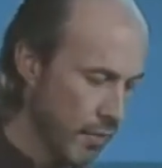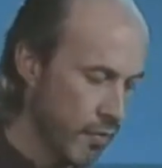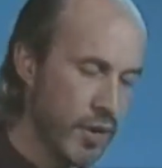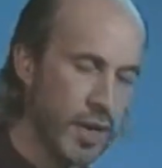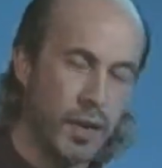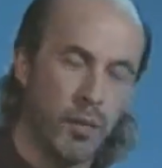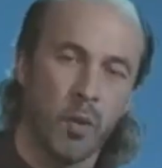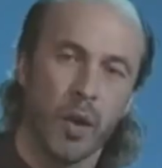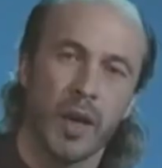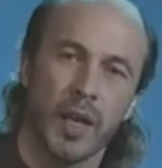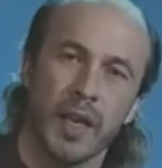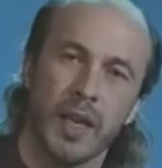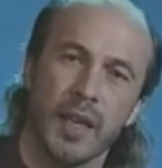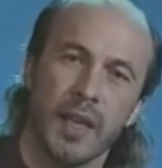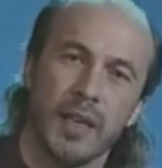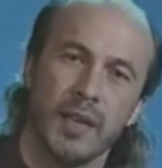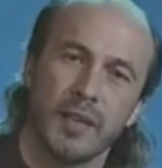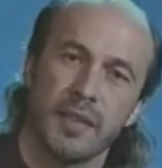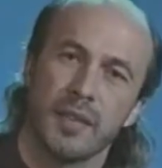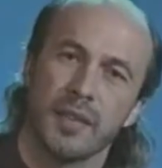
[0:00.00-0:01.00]
really what it
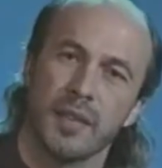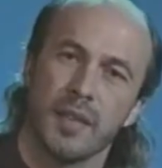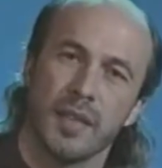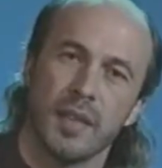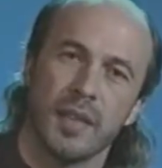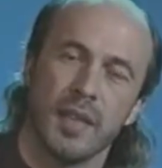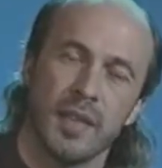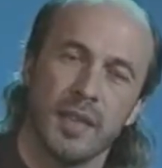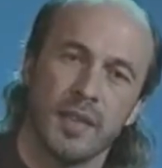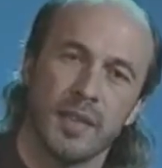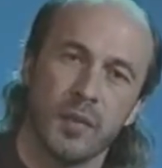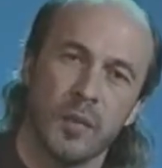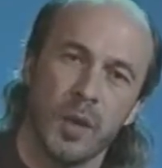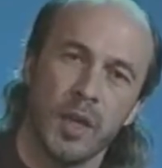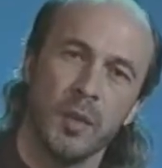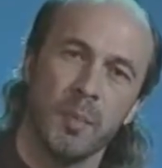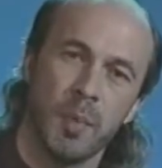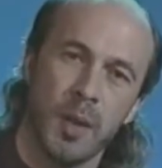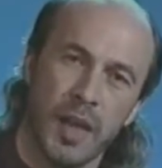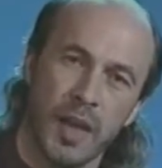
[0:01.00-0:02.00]
is when
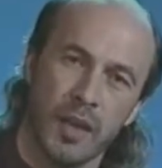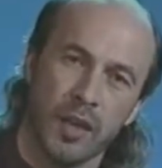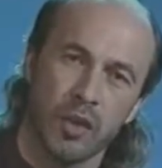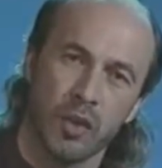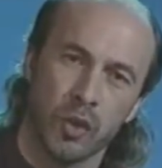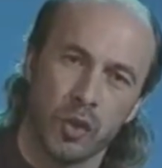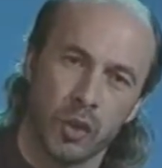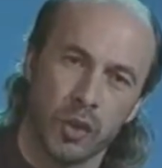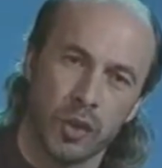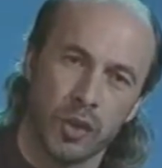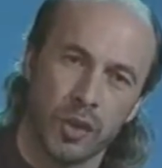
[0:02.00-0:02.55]
you play a chord,